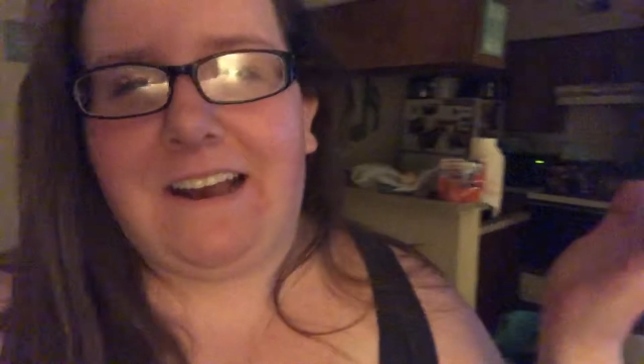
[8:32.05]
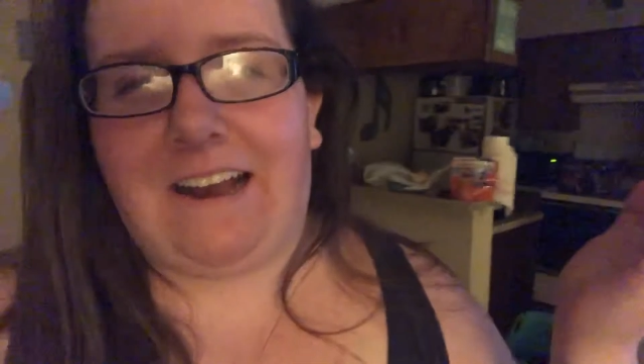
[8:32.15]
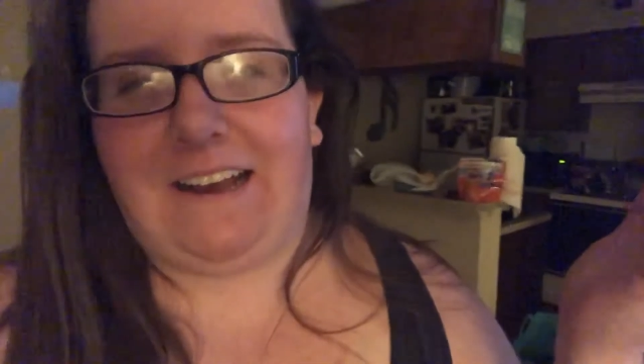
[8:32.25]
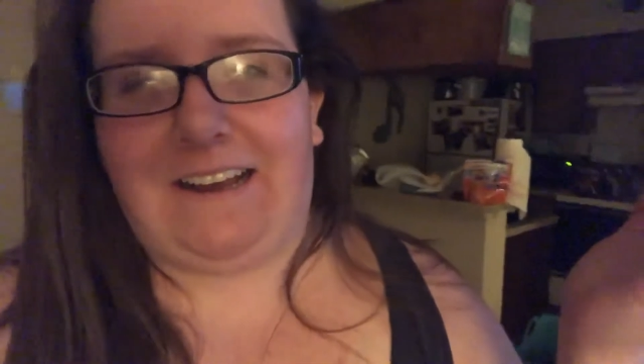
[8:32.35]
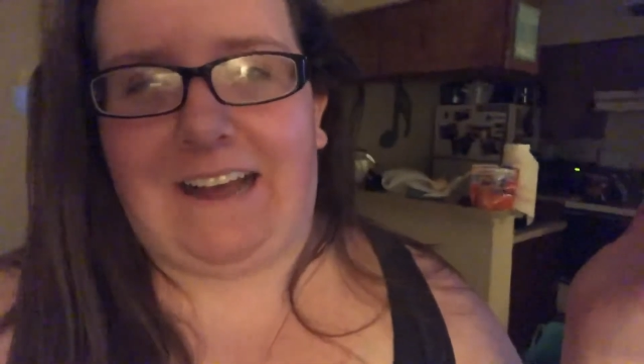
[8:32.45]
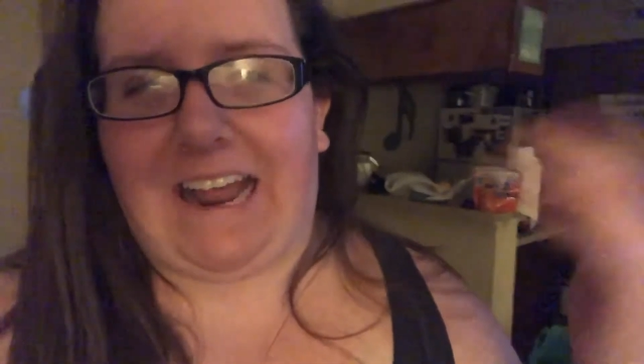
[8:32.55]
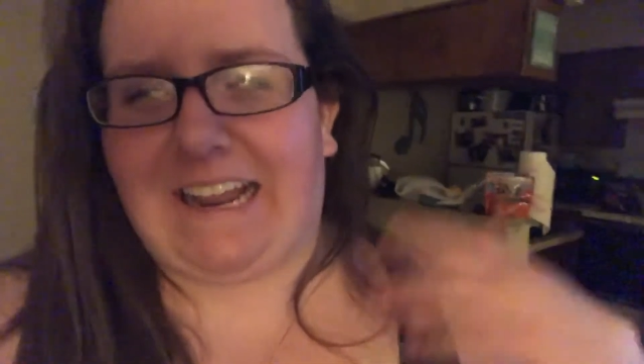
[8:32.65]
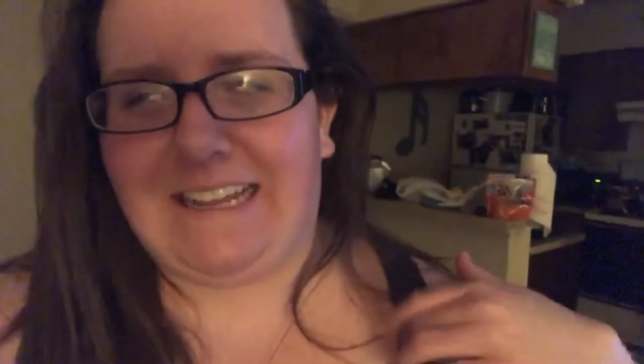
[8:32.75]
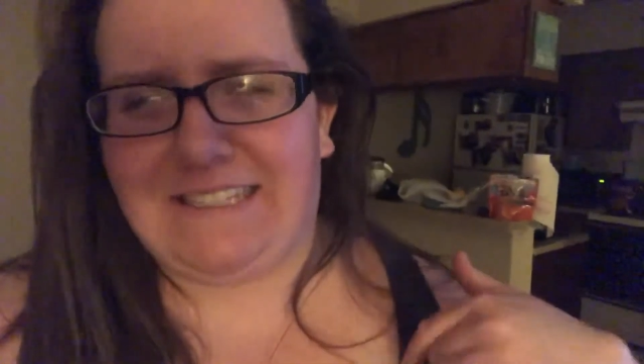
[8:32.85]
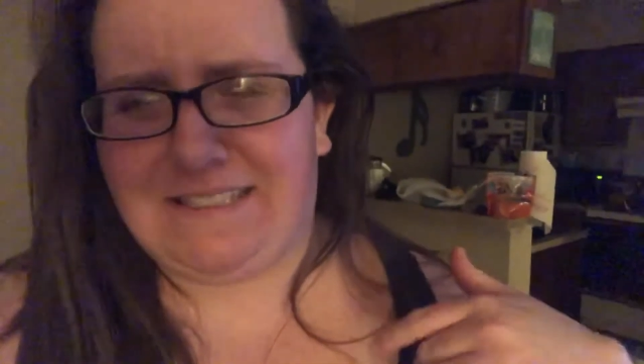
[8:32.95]
I
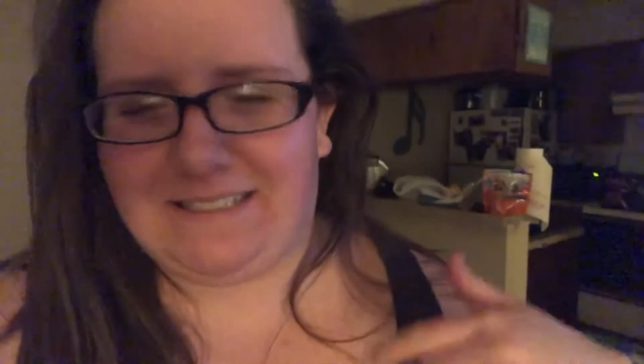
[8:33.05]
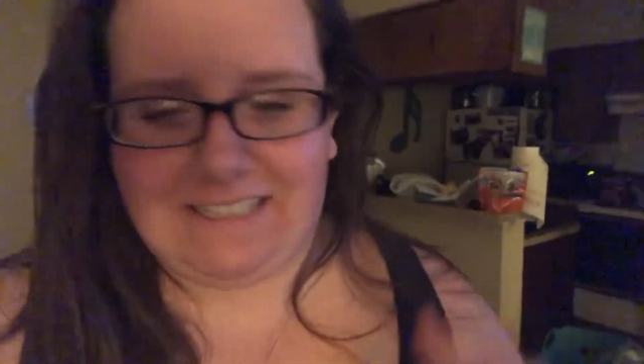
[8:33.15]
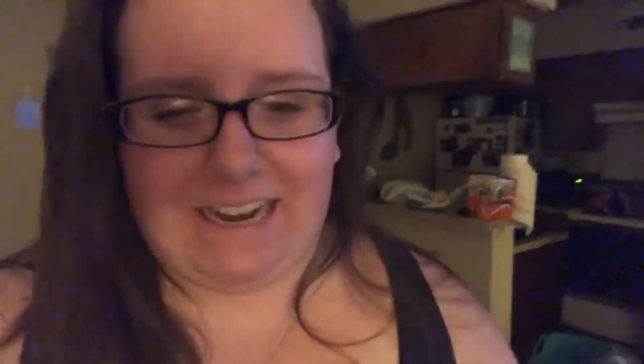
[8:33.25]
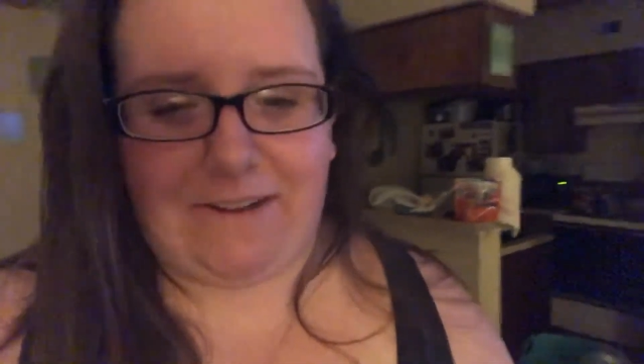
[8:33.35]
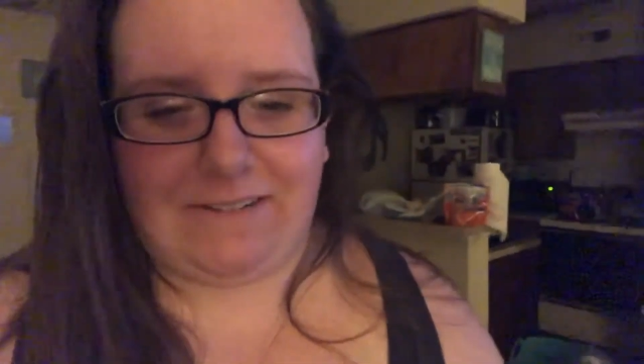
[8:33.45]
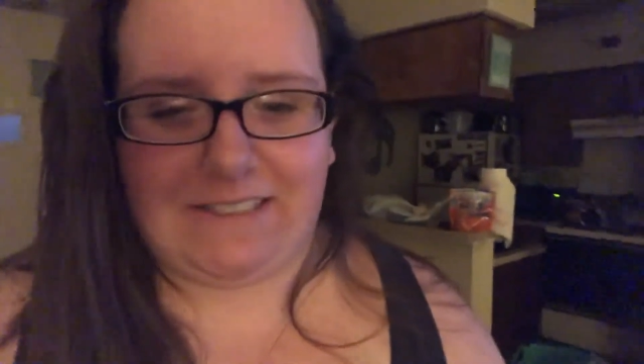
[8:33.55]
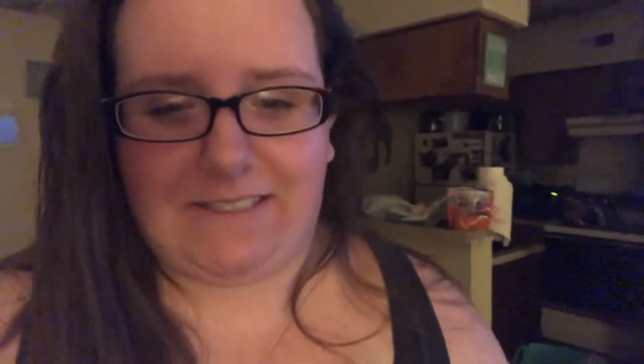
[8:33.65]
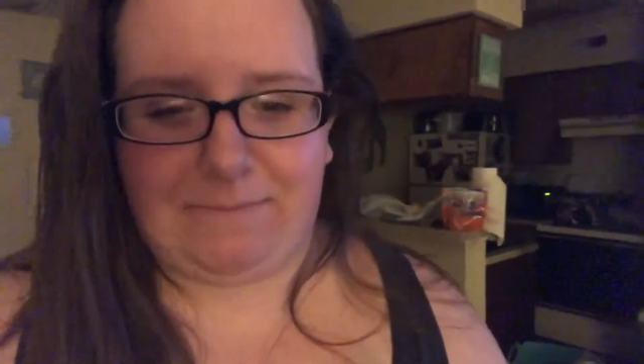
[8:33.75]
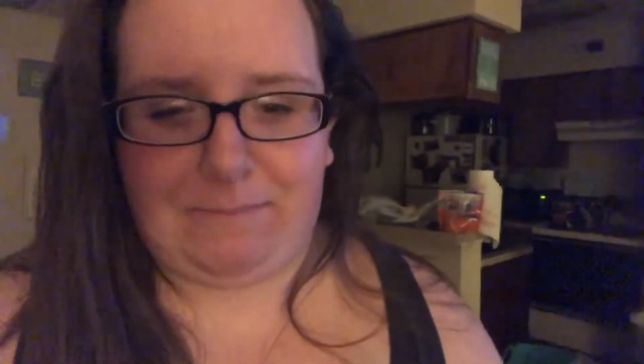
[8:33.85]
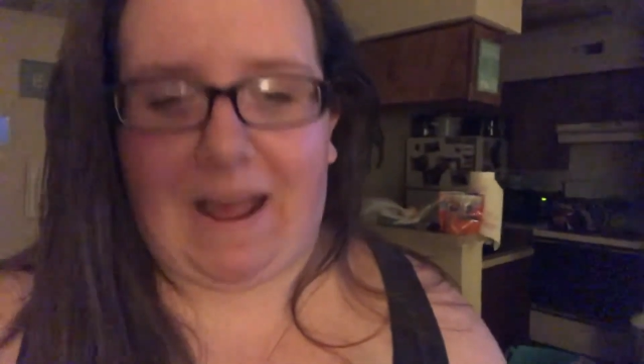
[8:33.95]
guess tonight
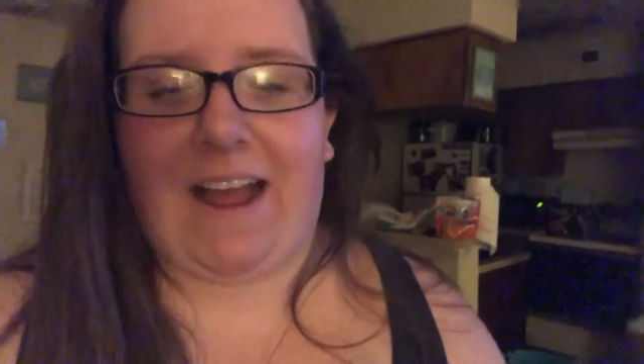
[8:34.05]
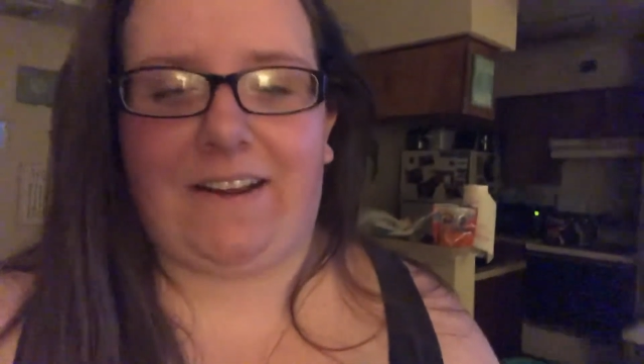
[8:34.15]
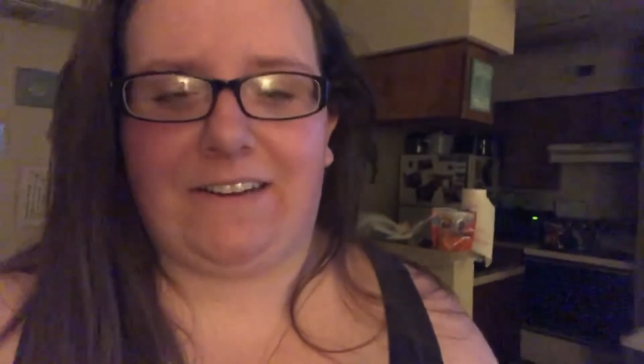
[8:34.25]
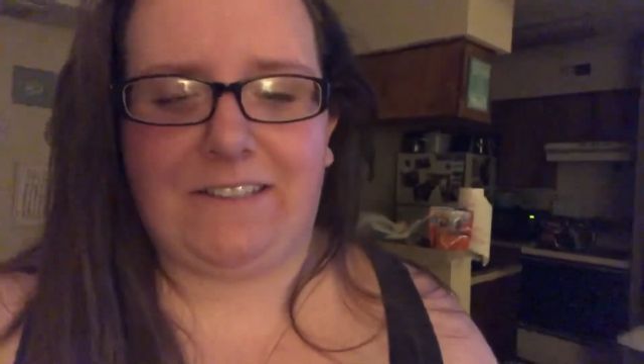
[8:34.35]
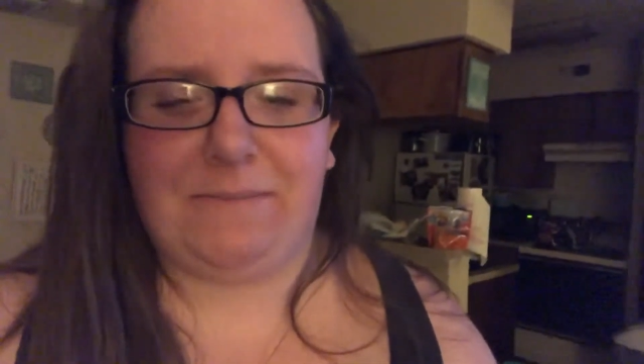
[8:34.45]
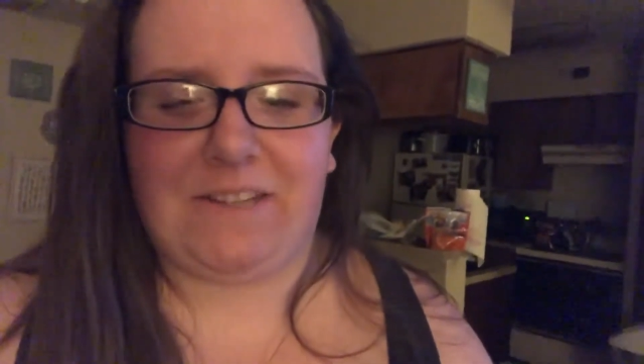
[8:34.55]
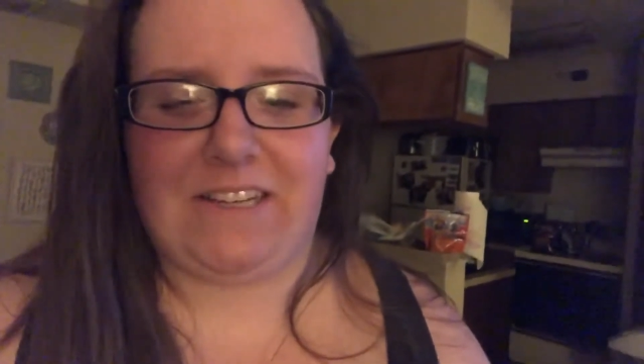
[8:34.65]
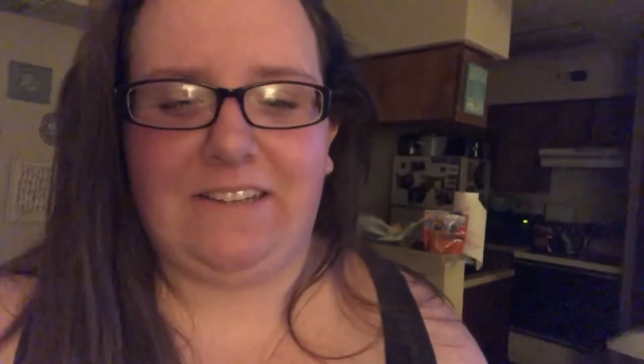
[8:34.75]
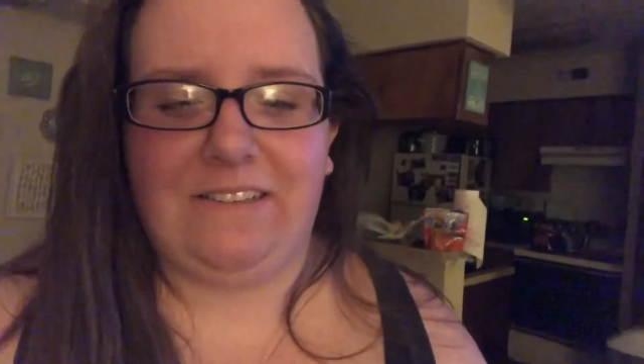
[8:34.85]
was back or something.